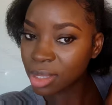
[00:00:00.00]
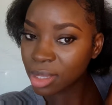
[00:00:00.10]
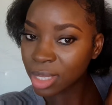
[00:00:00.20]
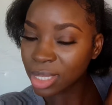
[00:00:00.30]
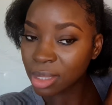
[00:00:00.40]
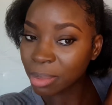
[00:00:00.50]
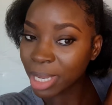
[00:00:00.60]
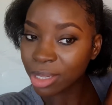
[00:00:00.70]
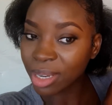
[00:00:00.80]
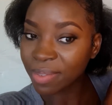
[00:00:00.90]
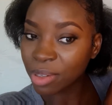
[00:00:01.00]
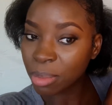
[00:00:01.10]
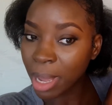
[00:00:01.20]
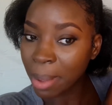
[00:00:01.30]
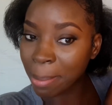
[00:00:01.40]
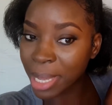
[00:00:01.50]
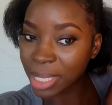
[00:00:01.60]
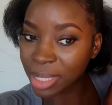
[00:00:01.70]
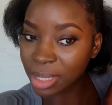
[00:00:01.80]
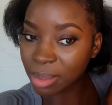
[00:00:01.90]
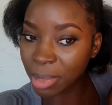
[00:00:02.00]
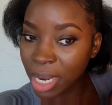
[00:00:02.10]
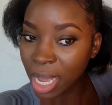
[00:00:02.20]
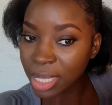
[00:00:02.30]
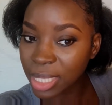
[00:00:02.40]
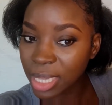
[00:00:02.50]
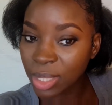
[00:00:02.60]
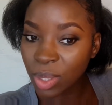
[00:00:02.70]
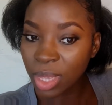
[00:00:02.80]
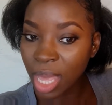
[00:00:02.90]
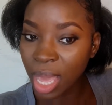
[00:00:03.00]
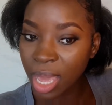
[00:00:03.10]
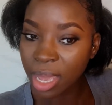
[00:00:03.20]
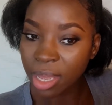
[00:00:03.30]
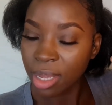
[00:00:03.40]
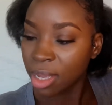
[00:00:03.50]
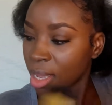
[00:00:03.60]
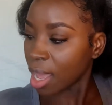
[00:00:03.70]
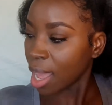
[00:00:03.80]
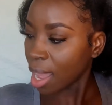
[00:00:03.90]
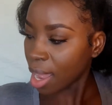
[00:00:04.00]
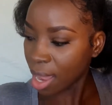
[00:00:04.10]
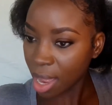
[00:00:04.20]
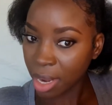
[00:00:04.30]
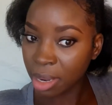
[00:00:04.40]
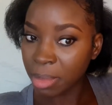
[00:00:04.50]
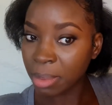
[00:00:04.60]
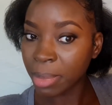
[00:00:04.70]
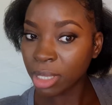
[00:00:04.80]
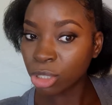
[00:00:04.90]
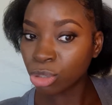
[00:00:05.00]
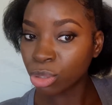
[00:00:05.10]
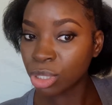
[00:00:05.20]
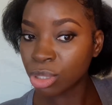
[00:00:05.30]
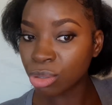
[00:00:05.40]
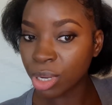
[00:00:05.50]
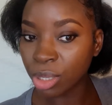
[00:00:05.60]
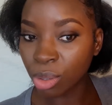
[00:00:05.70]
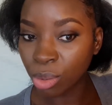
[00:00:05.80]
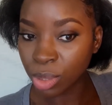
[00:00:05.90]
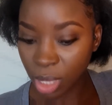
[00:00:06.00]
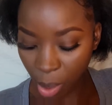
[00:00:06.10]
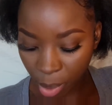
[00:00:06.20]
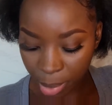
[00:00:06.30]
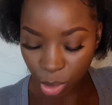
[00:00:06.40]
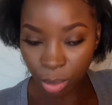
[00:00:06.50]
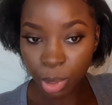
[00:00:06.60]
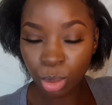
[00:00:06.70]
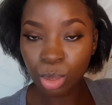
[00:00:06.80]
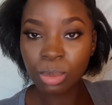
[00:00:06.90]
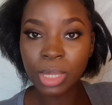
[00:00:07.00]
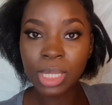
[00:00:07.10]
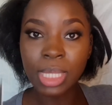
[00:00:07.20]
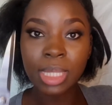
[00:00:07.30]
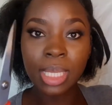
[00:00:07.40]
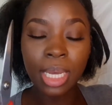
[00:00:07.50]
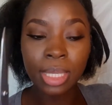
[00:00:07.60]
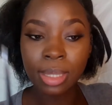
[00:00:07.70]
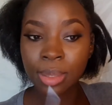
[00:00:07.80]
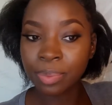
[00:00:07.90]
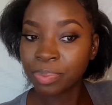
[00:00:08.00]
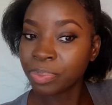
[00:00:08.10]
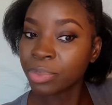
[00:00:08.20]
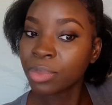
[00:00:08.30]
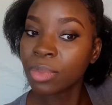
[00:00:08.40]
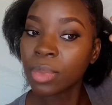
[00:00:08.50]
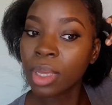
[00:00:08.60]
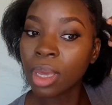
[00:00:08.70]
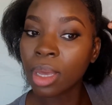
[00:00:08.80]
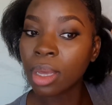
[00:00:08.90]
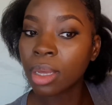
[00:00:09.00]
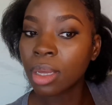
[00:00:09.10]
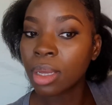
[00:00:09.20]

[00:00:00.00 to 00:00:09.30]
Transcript: Listen, I try to do my best. I not tell no lie. And then I make sure it's straighten out. And what I do, I use my scissors. Yeah.